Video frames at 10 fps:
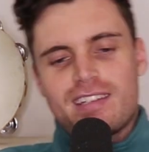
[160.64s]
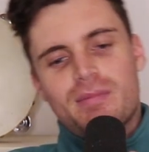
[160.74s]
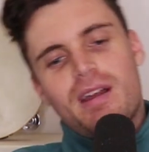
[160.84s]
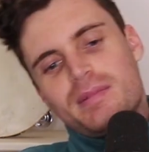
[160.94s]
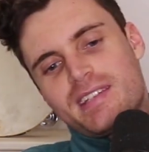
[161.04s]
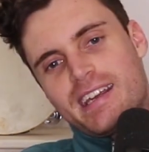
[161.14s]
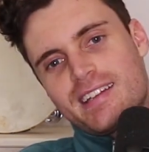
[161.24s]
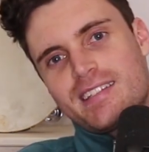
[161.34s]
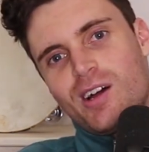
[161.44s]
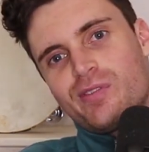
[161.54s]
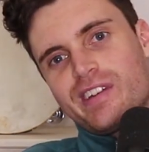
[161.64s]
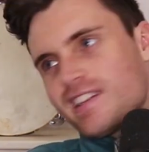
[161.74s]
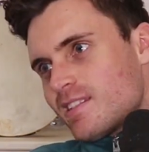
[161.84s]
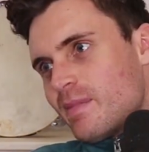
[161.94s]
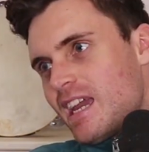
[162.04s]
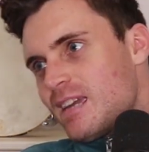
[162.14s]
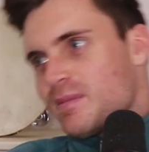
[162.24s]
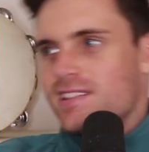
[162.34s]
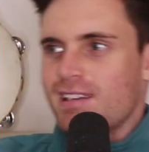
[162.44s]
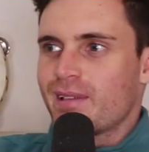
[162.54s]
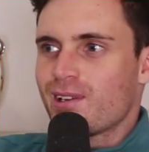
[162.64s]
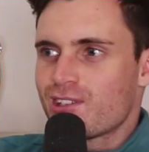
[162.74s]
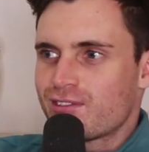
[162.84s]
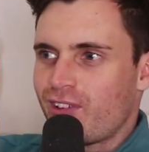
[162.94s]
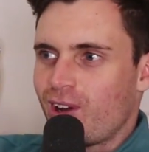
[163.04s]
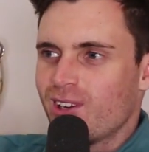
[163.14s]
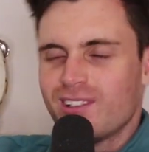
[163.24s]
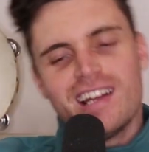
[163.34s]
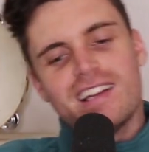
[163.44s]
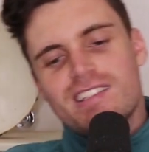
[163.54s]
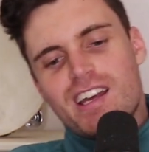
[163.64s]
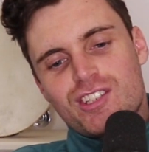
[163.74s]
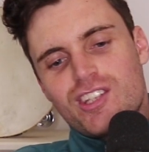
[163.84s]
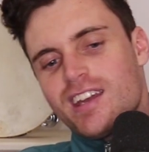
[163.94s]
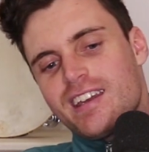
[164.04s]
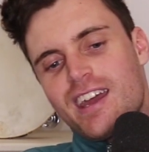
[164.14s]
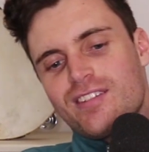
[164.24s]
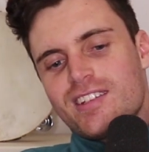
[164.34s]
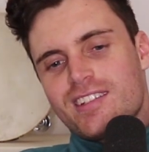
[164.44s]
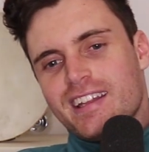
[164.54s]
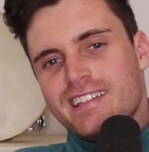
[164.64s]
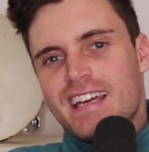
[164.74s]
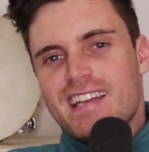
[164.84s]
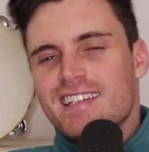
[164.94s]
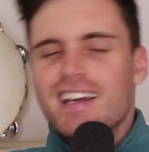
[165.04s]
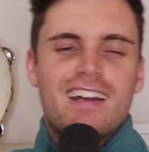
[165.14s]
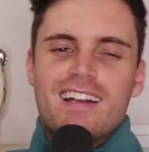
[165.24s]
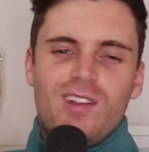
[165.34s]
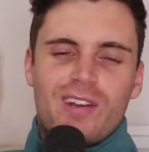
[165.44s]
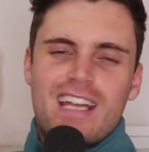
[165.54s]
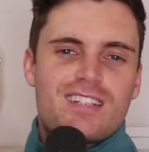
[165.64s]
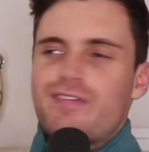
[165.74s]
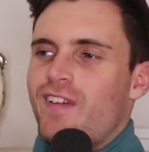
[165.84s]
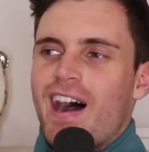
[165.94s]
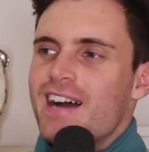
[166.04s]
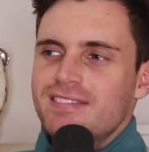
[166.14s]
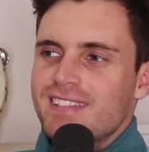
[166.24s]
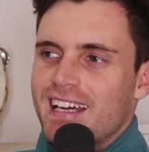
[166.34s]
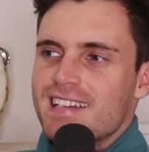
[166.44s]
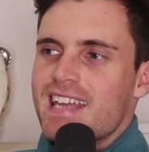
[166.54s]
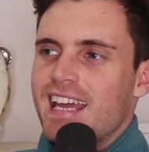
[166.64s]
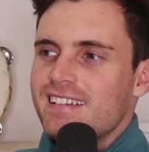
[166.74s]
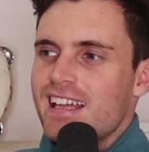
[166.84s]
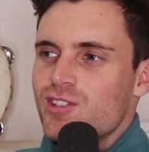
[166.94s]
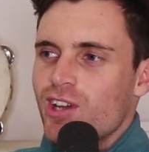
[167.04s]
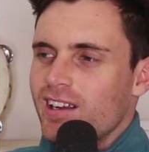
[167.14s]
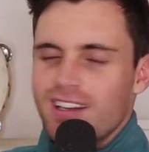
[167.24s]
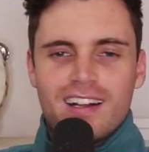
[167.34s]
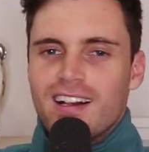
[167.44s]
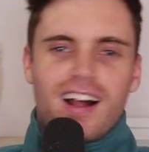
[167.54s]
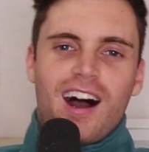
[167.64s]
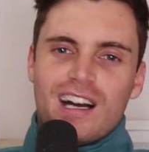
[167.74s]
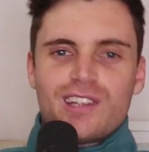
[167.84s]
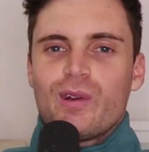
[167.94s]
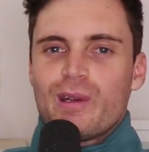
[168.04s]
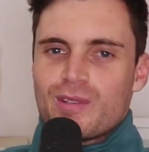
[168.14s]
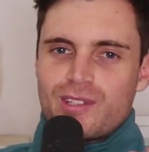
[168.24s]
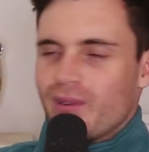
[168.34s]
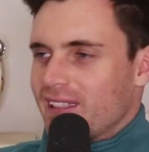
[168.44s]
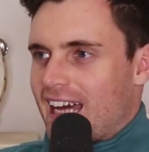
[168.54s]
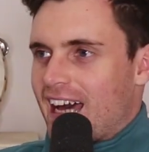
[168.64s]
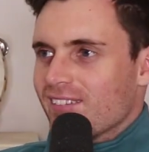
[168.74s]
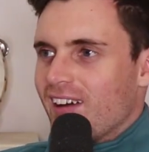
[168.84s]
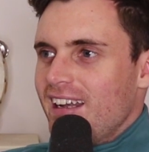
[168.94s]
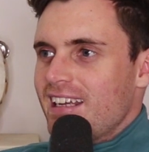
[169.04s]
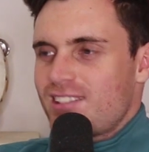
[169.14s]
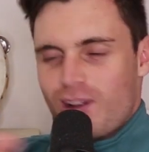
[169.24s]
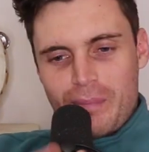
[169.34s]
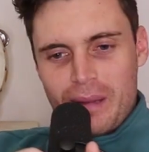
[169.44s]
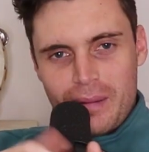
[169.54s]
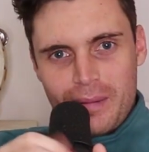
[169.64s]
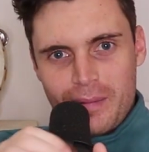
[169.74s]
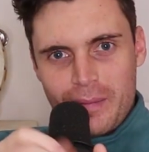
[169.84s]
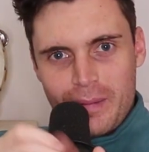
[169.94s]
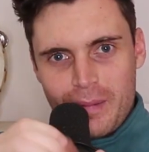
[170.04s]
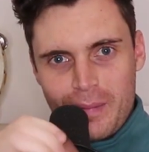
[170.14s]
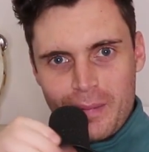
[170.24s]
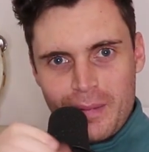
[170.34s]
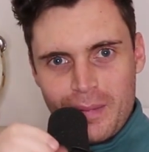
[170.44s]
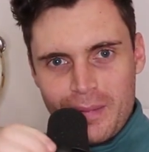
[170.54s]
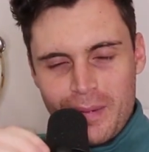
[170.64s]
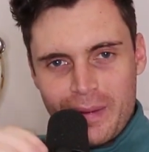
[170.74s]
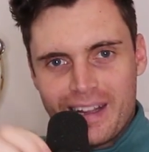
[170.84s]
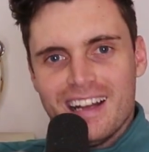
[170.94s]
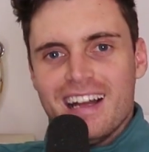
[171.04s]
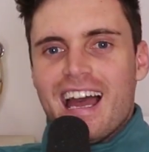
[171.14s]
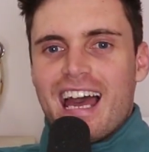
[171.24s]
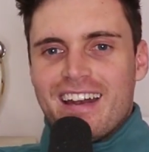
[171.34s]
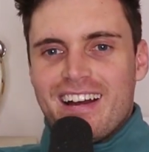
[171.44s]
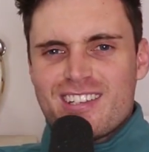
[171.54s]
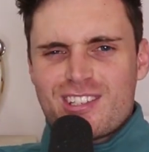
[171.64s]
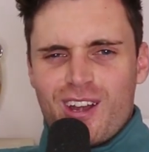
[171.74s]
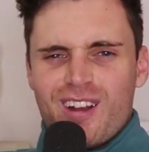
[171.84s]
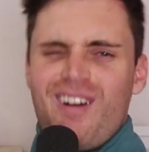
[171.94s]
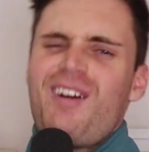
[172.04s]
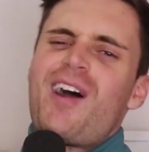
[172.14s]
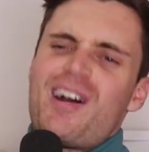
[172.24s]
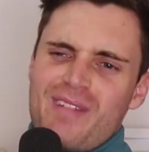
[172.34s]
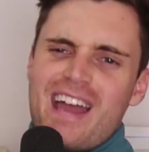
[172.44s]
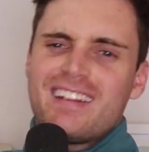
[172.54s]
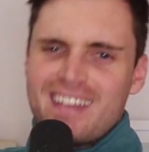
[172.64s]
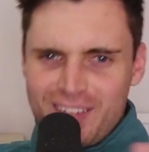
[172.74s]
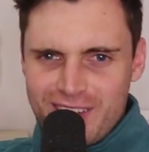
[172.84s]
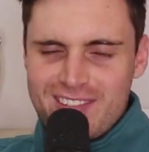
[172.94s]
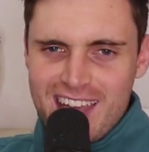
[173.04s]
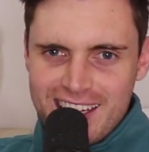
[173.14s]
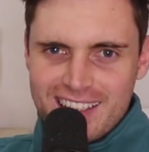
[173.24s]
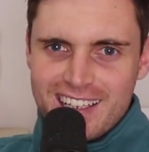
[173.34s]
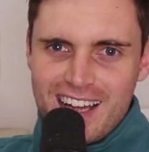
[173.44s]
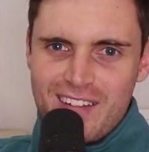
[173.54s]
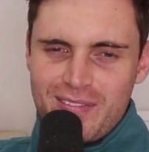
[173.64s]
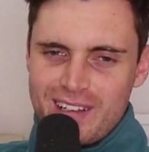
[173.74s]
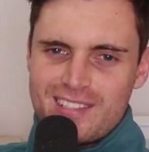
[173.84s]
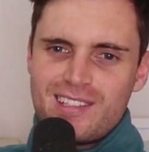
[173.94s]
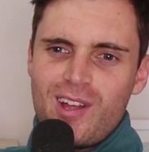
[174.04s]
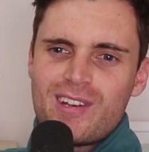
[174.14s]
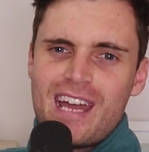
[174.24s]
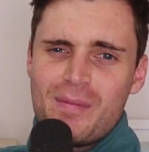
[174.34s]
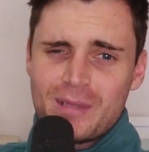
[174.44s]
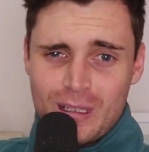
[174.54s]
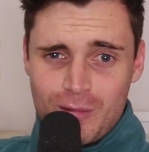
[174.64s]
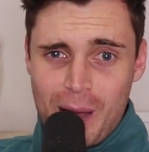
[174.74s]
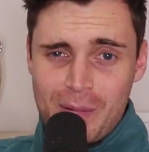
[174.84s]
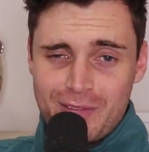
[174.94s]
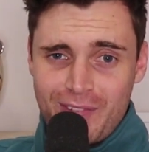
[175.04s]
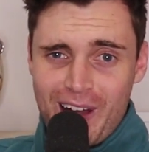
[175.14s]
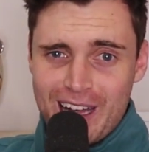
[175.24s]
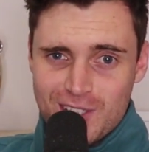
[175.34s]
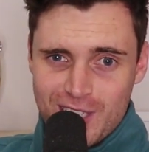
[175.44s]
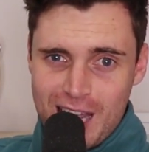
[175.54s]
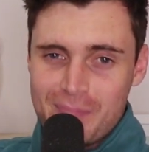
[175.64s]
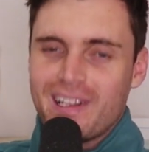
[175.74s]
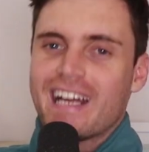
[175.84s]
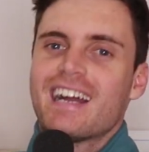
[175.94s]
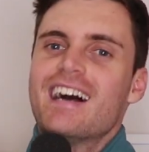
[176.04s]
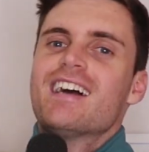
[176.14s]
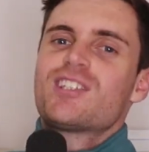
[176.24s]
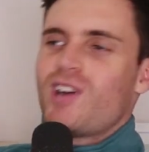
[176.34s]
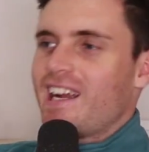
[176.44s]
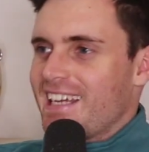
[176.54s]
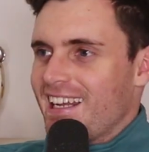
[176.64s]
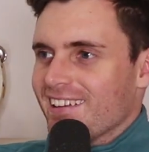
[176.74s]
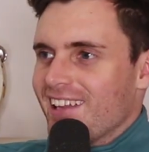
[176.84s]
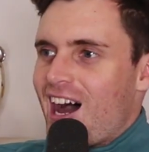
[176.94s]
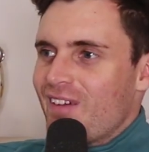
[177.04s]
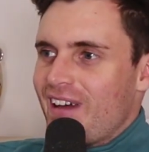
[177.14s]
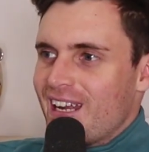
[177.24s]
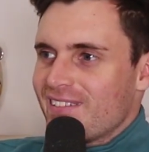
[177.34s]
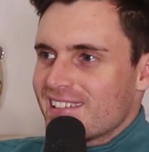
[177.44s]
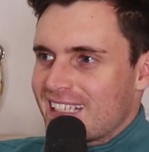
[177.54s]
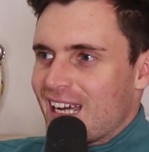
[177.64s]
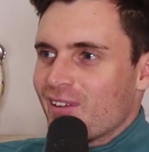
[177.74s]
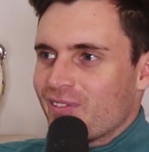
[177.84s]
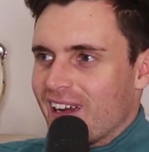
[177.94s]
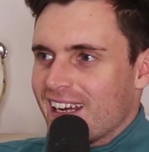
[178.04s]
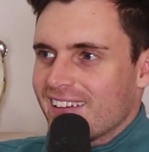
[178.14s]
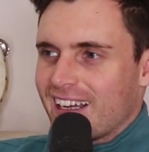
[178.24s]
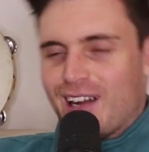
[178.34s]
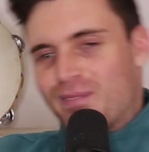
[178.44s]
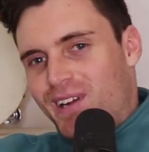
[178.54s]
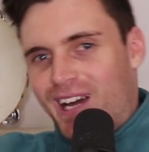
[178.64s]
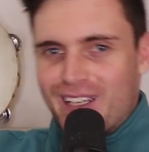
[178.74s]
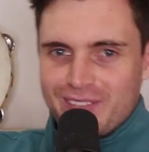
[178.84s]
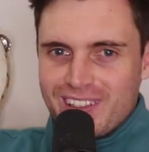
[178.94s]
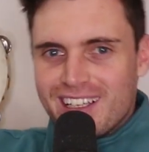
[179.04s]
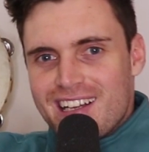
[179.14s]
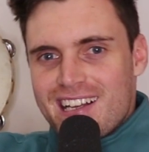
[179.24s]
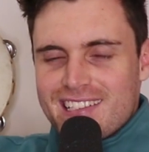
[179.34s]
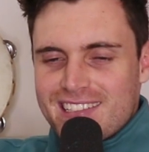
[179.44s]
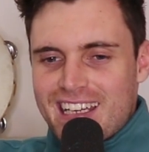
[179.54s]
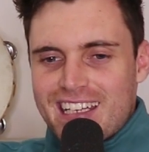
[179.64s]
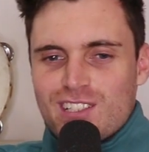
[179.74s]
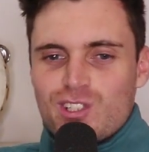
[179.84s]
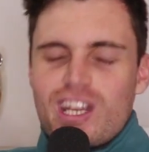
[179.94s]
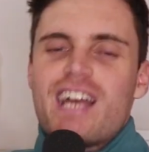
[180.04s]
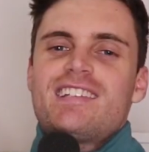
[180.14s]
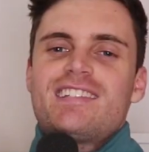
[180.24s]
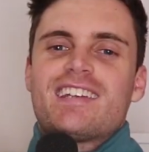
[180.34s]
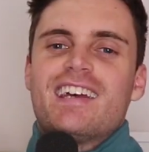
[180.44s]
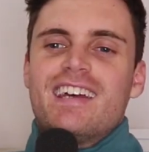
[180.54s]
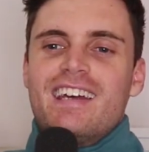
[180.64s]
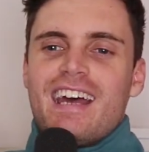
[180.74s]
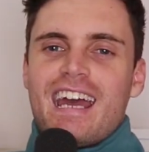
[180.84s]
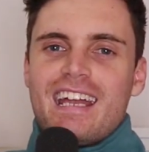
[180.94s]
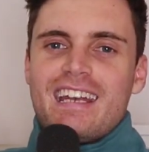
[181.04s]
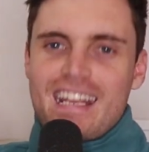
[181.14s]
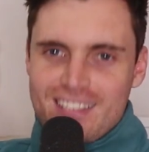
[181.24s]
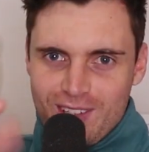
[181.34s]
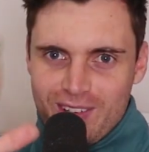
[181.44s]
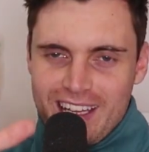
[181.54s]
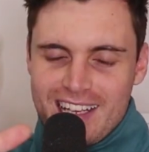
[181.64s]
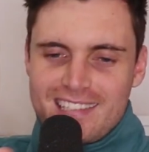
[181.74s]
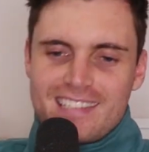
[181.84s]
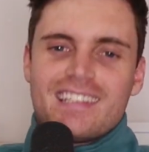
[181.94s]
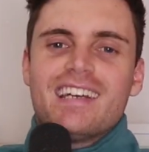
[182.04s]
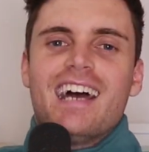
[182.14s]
They sometimes take a selfie as a meme on someone else's phone. Suck shit, now you have to delete these. Look, it's a 5 out of 10, that joke. I thought he was doing that, right? He's gone bang, bang, bang, bang, bang, bang, bang, bang, bang, bang. And I just go, all right, mate, yeah, you've taken enough. Like, slow down with the rapid fire, champ. Like, trying to get a laugh out of his girlfriend. Like, I'm kind of saying it in jest. And he's doing this.